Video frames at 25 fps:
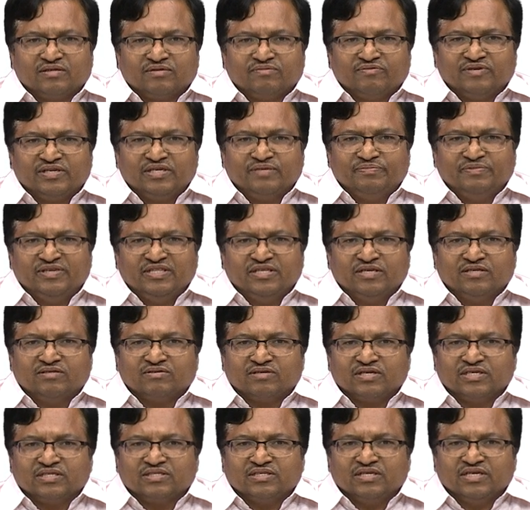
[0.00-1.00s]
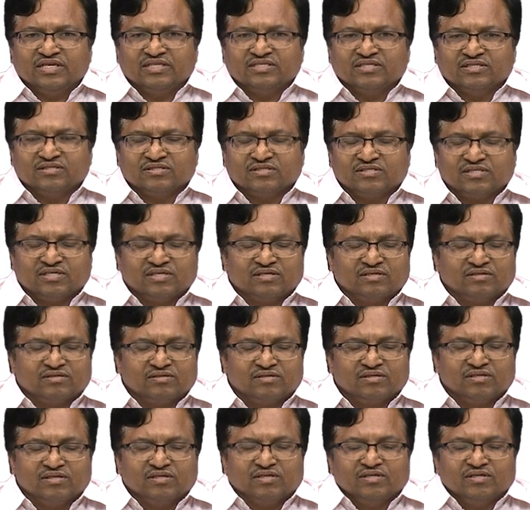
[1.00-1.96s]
very miniaturized lasers and